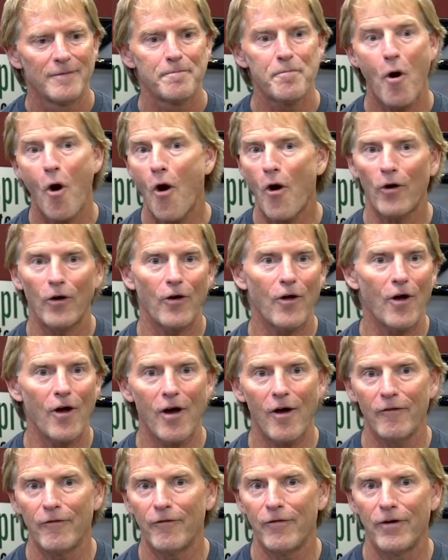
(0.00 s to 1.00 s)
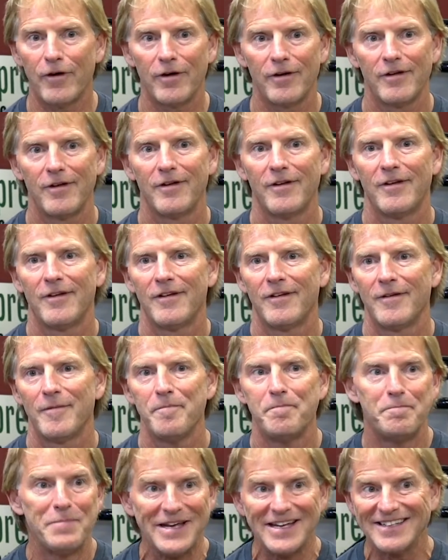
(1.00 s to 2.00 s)
part of
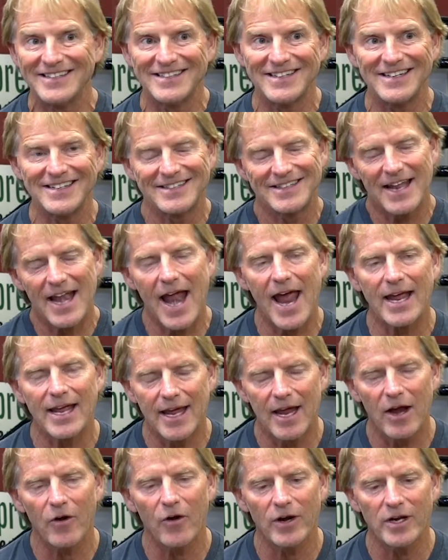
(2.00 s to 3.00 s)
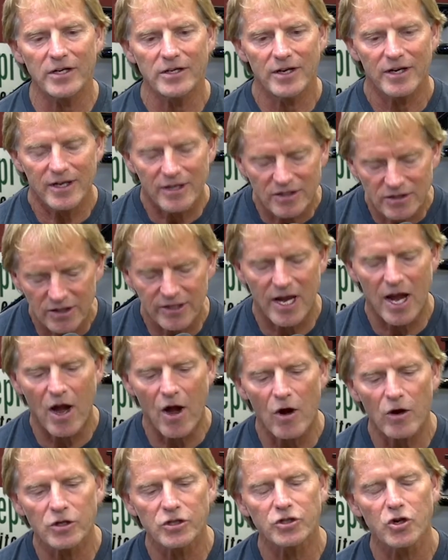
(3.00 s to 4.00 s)
business that I carry,
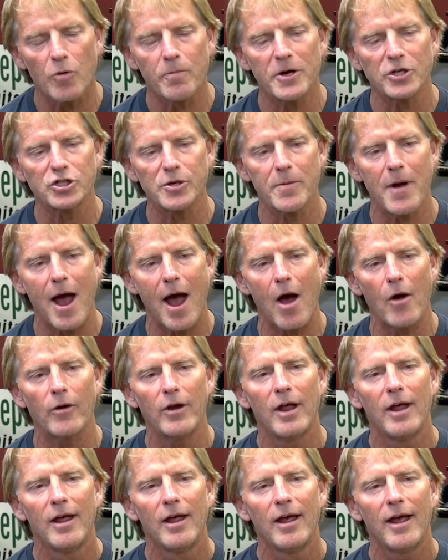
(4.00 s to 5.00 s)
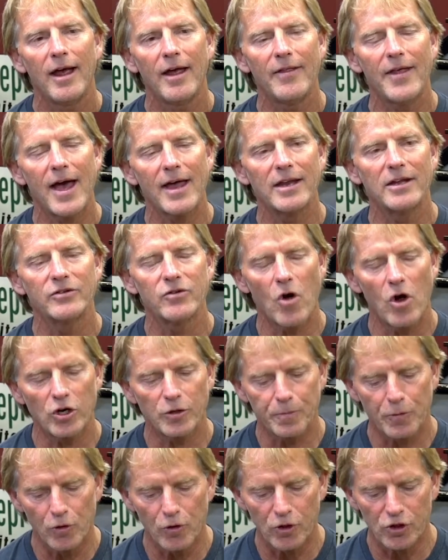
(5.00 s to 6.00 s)
care so much about, and that is
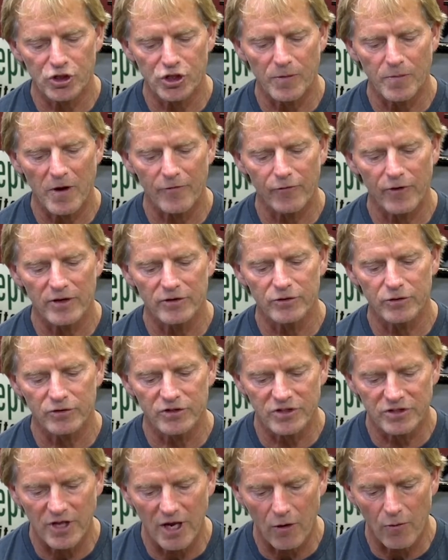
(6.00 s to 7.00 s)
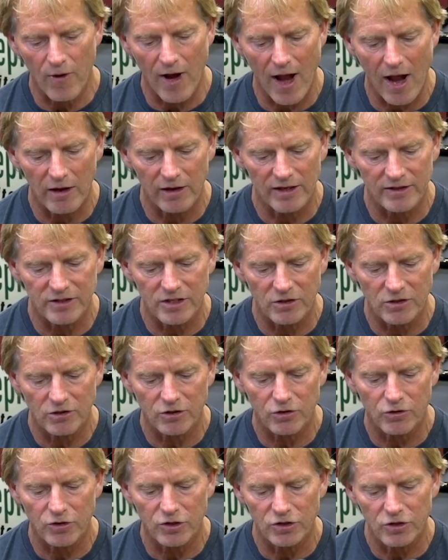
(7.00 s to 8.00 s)
entrepreneurship, my friends. So stick around, listen
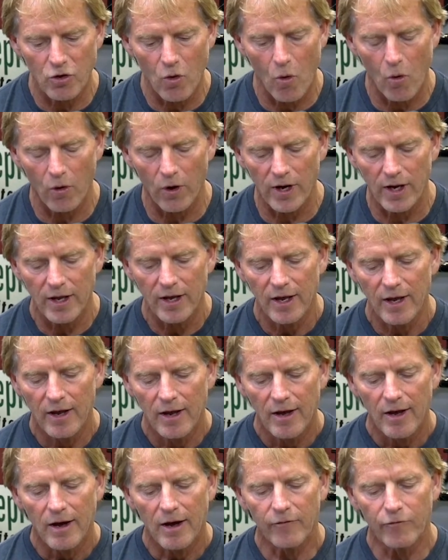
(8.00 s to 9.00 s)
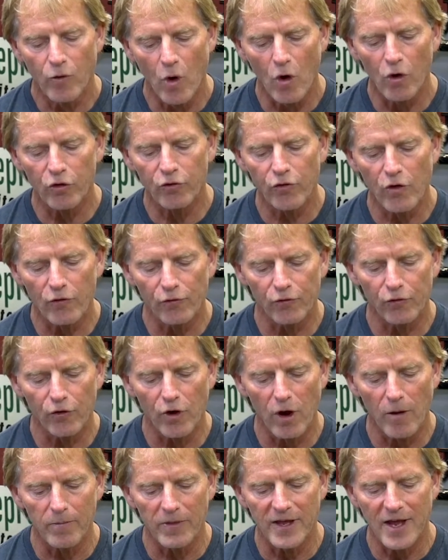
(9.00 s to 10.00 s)
to the story of Roseville
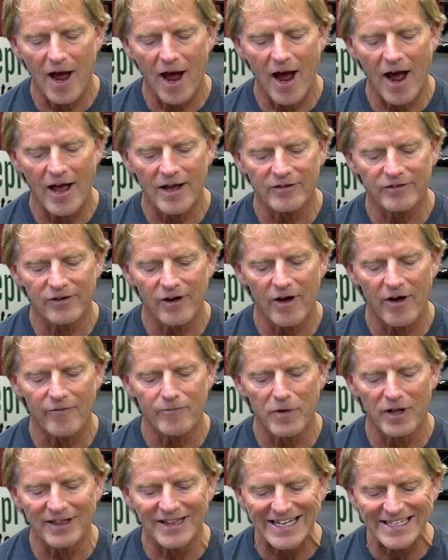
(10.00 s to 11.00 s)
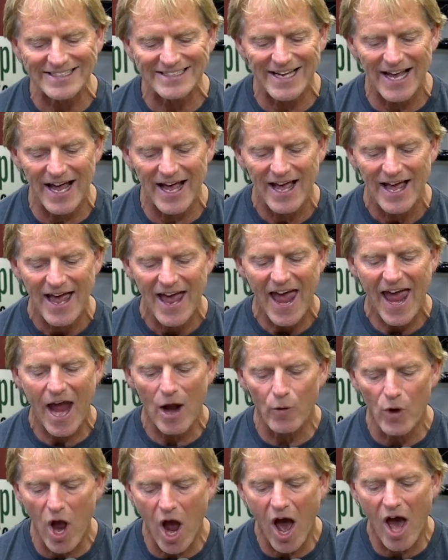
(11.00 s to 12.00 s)
from the eyes of Melissa
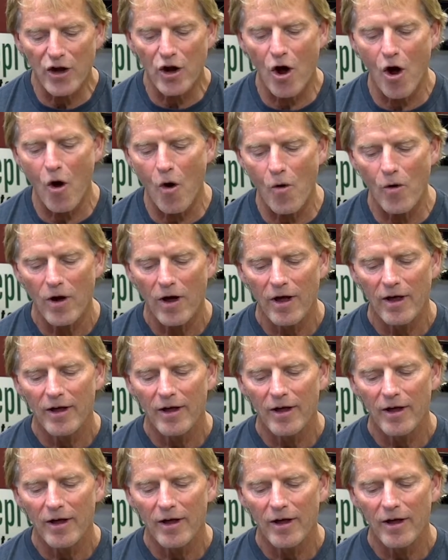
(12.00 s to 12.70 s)
Anguiano